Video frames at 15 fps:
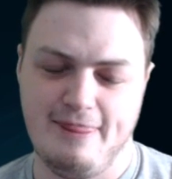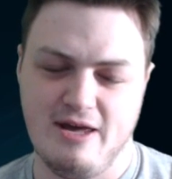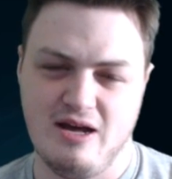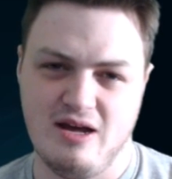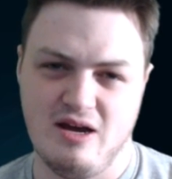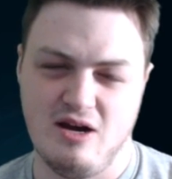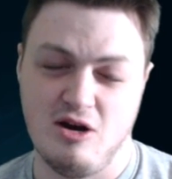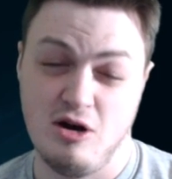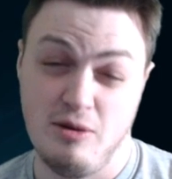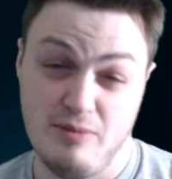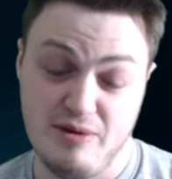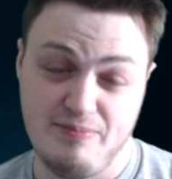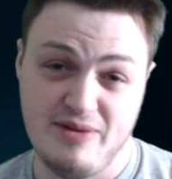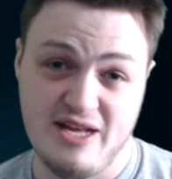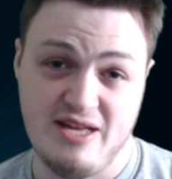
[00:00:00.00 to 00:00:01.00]

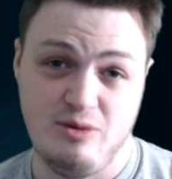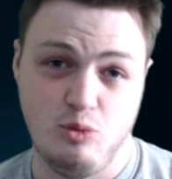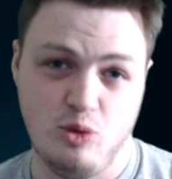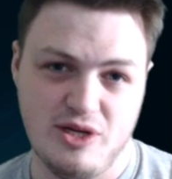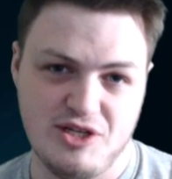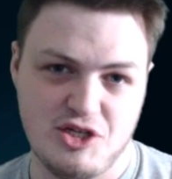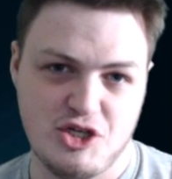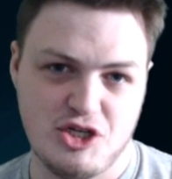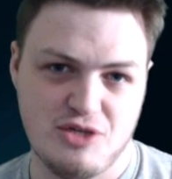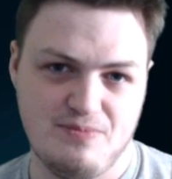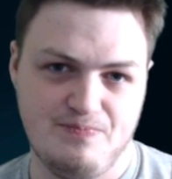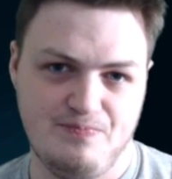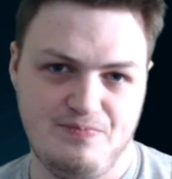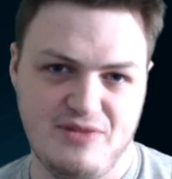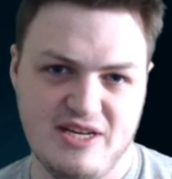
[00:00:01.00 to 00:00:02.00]
armor pen, which
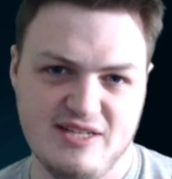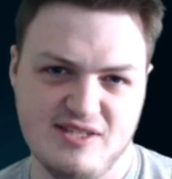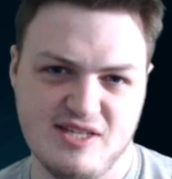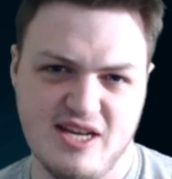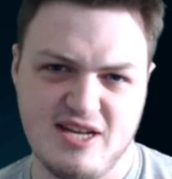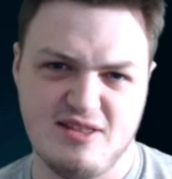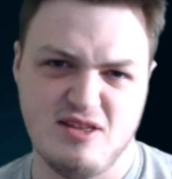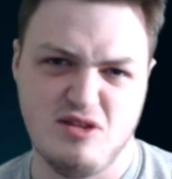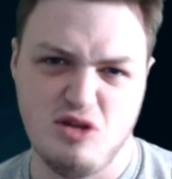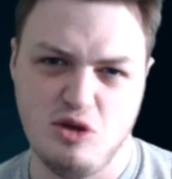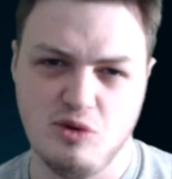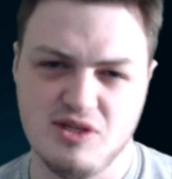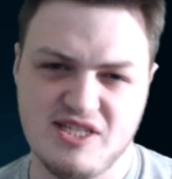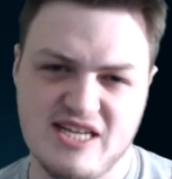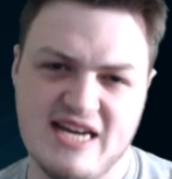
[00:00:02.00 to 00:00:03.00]
is like the
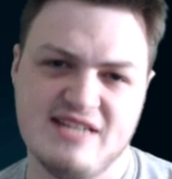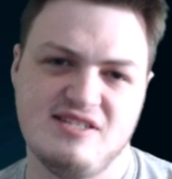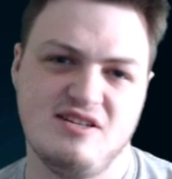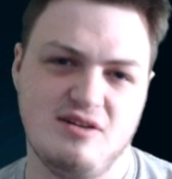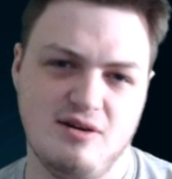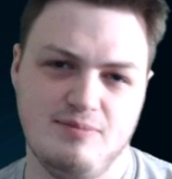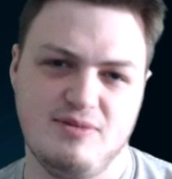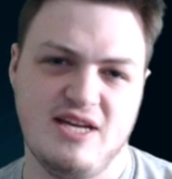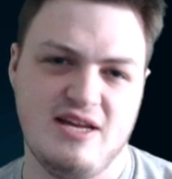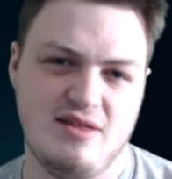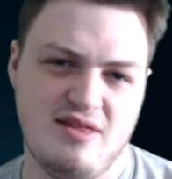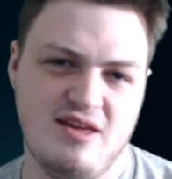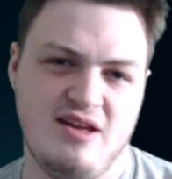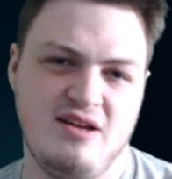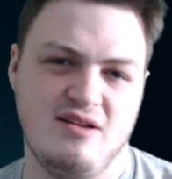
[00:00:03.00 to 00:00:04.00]
new assassin update
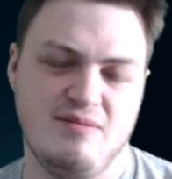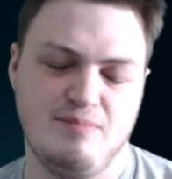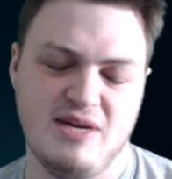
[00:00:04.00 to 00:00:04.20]
thing.